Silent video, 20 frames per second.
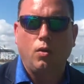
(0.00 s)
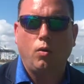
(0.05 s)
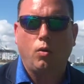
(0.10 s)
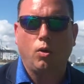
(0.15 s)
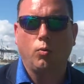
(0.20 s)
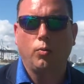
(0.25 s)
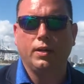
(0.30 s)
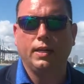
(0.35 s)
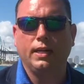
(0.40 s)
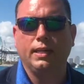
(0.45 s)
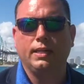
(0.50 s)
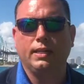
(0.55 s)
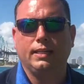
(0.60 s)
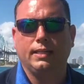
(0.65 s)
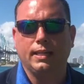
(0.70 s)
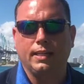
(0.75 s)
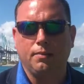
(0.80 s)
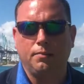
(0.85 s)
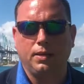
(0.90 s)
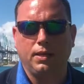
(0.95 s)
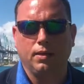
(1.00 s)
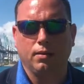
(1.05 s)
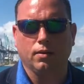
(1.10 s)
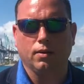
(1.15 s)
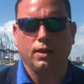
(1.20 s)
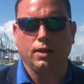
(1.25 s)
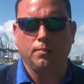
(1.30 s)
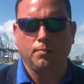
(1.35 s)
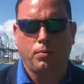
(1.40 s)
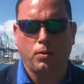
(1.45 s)
or we need to get them
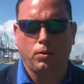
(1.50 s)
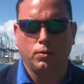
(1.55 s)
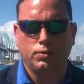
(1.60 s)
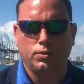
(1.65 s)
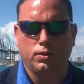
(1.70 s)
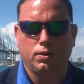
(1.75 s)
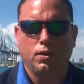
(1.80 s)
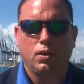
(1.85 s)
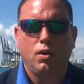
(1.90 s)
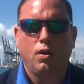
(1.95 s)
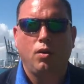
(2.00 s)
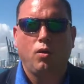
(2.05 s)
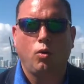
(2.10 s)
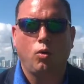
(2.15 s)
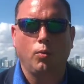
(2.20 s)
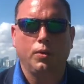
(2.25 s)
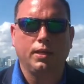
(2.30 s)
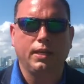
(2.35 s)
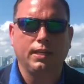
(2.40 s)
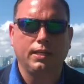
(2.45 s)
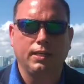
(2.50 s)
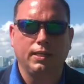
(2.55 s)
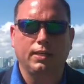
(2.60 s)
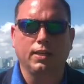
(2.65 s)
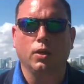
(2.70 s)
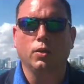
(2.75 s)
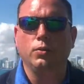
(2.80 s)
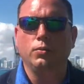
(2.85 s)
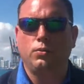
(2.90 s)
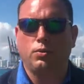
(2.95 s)
here in person, or we need to
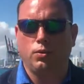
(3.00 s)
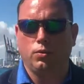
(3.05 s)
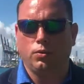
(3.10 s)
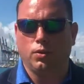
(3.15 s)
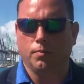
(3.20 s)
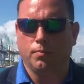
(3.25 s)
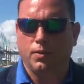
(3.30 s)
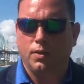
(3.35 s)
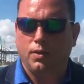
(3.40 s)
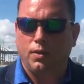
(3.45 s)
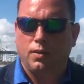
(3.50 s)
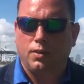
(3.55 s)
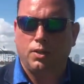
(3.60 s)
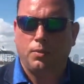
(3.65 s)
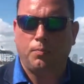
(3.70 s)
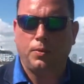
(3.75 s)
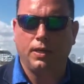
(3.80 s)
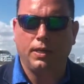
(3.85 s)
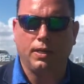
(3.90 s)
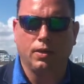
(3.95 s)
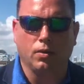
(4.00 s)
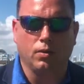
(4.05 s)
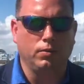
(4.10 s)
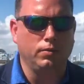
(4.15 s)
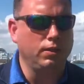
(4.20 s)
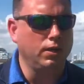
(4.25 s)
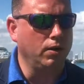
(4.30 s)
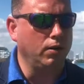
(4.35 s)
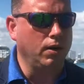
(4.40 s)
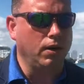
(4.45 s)
go to them, depending
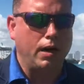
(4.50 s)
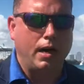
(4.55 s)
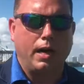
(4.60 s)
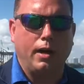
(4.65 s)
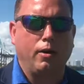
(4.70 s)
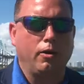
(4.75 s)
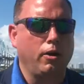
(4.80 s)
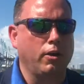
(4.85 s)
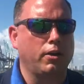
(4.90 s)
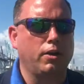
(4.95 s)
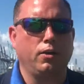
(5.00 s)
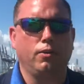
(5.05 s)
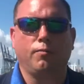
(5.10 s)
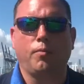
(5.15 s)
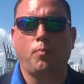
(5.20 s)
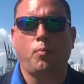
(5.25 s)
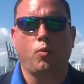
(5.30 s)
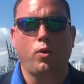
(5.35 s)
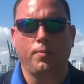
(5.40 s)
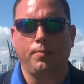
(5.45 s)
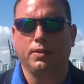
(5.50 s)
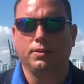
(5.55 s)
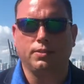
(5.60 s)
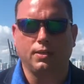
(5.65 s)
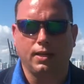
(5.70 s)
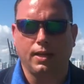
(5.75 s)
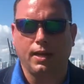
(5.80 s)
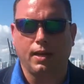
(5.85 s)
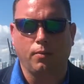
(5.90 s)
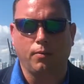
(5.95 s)
on our hierarchy of appointments
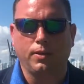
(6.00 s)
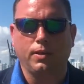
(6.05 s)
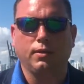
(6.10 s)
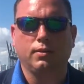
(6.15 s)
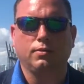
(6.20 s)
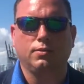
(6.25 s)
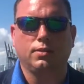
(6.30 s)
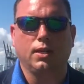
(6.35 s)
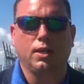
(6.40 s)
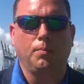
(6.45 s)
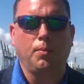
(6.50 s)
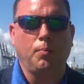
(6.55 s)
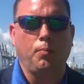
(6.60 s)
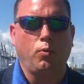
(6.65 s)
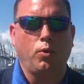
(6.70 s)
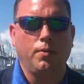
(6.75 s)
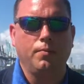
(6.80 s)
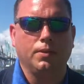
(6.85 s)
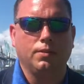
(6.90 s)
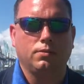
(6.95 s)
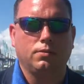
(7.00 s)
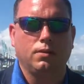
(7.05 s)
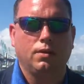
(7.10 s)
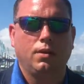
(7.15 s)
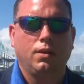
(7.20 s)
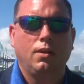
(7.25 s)
and how we set up appointments.